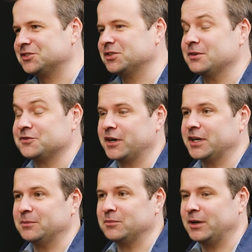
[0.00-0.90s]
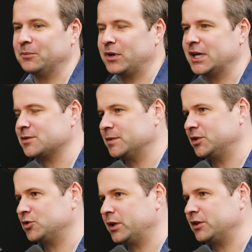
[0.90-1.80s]
So I was very Im- impressed with the
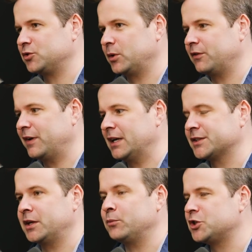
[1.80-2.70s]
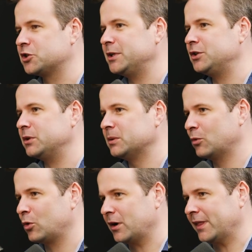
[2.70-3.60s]
twi- Twitter files, and we should be doing
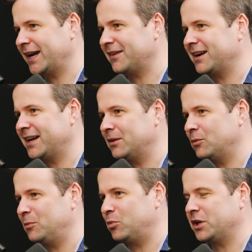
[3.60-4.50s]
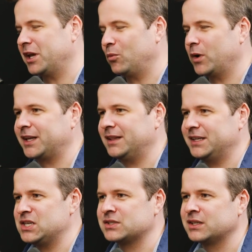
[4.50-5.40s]
more of that, right? Mm-hmm. At one point, you had
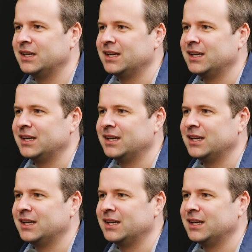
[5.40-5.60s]
WikiLeaks